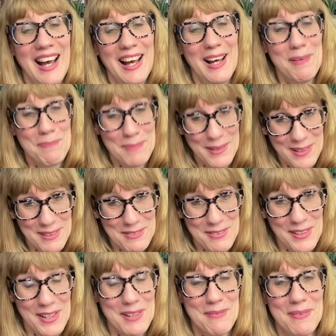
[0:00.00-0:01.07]
a
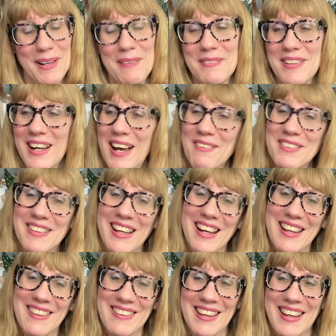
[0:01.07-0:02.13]
perfume, but I was
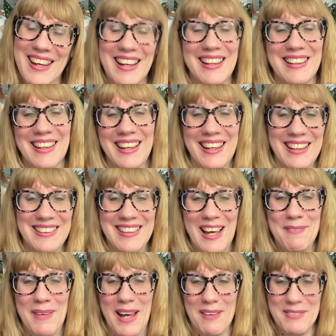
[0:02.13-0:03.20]
kind of thinking, like,
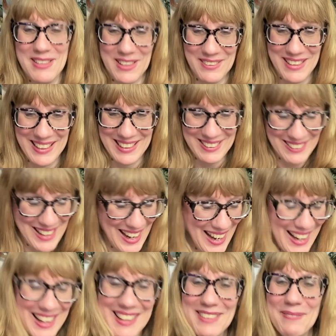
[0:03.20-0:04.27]
I'm half joking, you
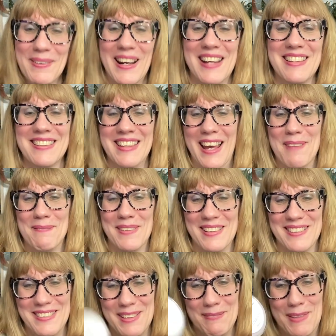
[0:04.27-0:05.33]
guys, but I just happened
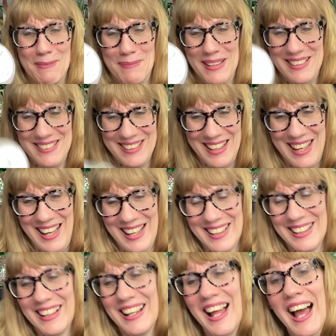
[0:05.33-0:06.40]
to see my pizza
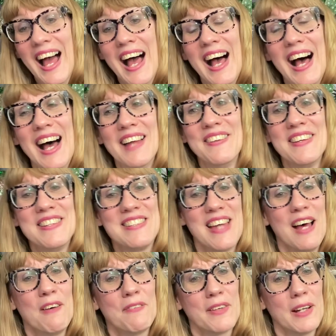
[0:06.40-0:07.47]
candle on the
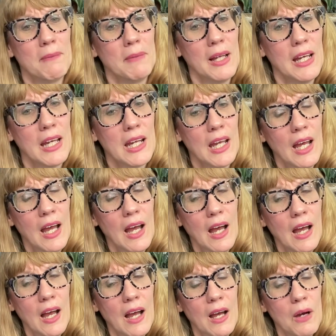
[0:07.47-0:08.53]
shelf, and I'm like,
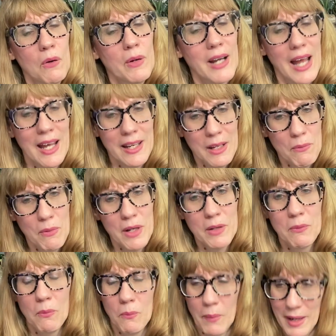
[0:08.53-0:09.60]
would anyone
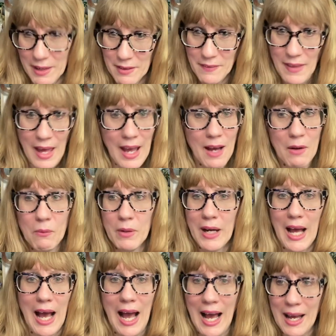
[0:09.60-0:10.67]
wear that? Would
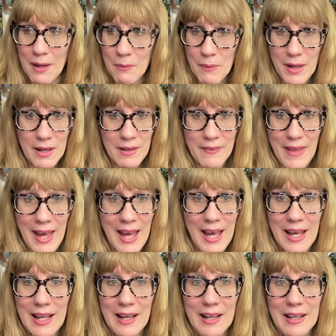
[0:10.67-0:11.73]
I wear
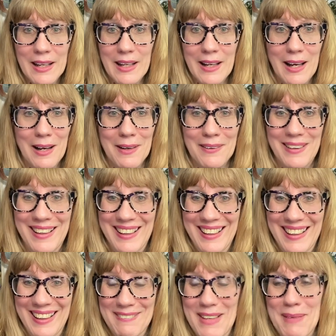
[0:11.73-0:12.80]
that? You know,
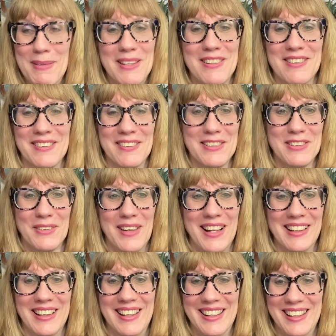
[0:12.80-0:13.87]
maybe during the
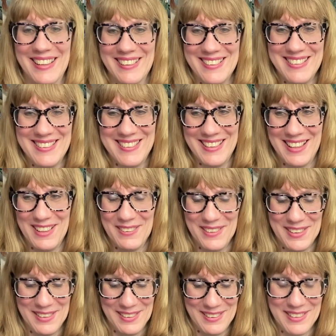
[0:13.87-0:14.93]
Twilight years, you know,
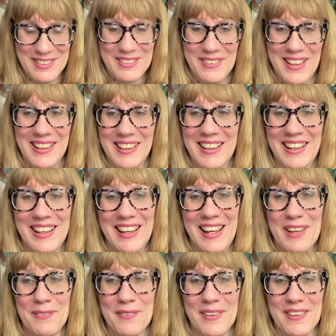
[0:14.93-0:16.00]
when the Twilight
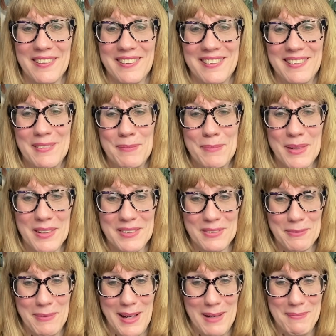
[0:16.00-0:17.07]
Edward books
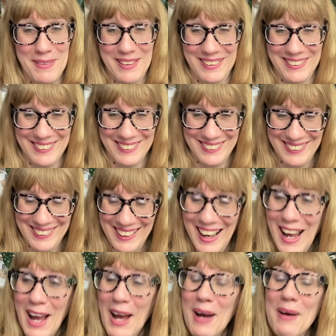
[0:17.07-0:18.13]
were popular, but
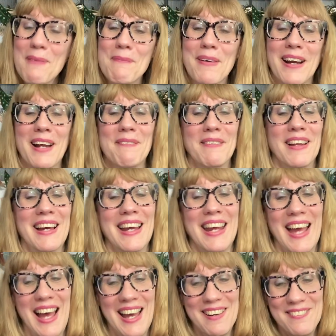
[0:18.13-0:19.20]
I'm like,
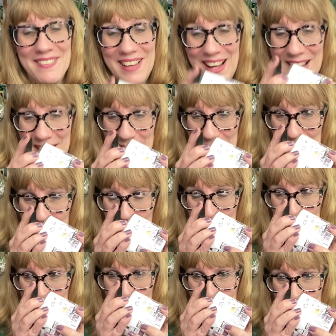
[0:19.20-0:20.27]
I don't know.
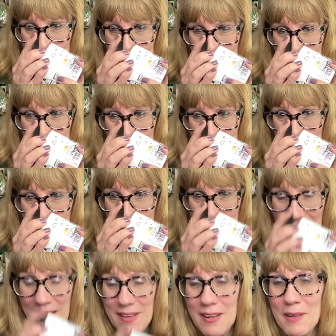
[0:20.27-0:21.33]

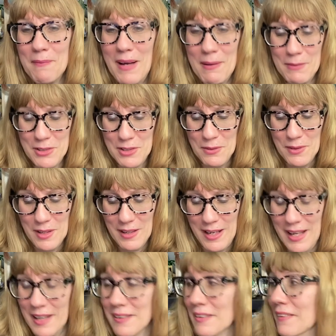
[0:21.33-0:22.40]
Mom, would you wear a
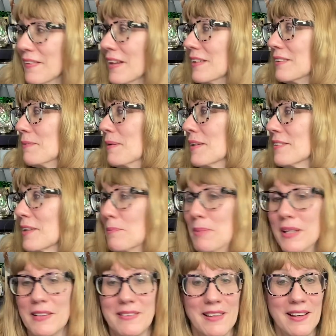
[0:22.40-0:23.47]
candle that smells like
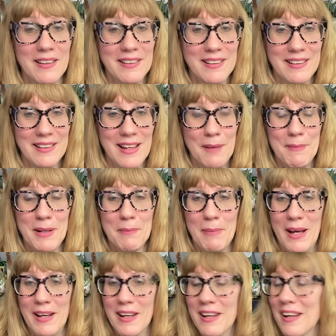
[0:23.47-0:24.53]
pizza? I mean, a
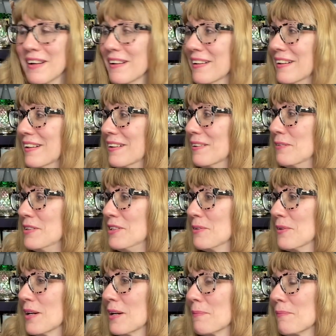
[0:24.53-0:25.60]
body care? Would you
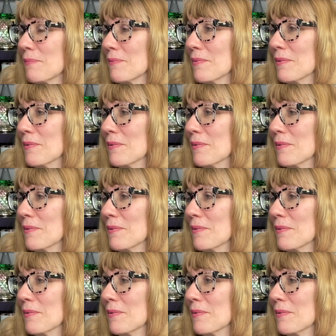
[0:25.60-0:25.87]
wear